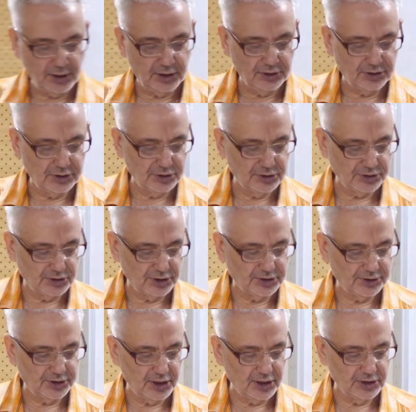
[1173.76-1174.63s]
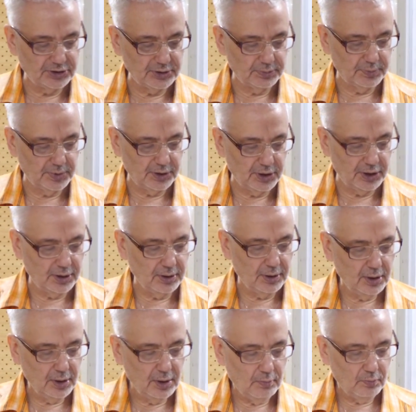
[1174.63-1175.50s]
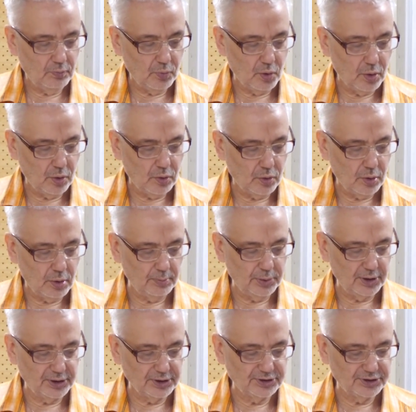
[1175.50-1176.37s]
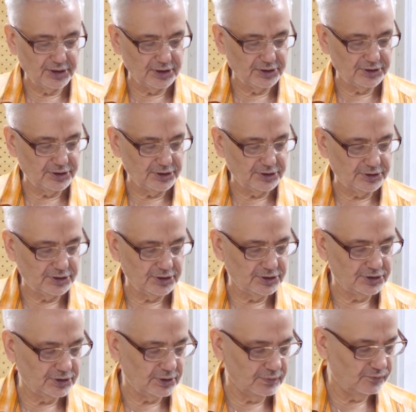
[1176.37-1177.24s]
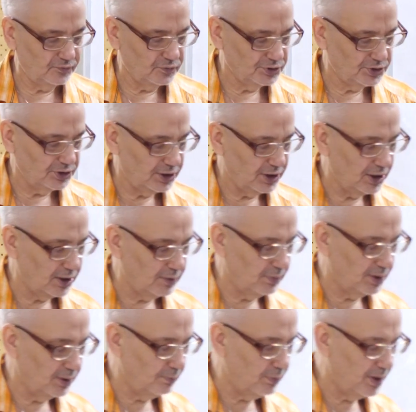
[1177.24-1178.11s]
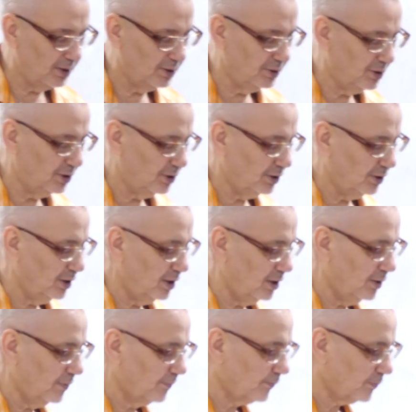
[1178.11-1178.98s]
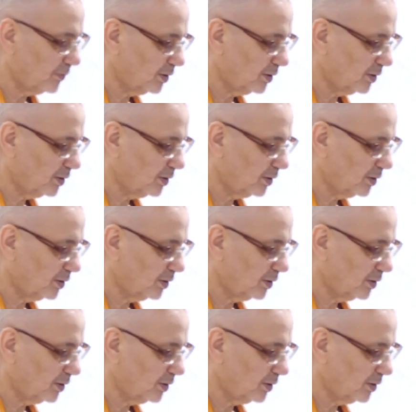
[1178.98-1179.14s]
it is noticeably more complex than the system for the Ekman boundary layer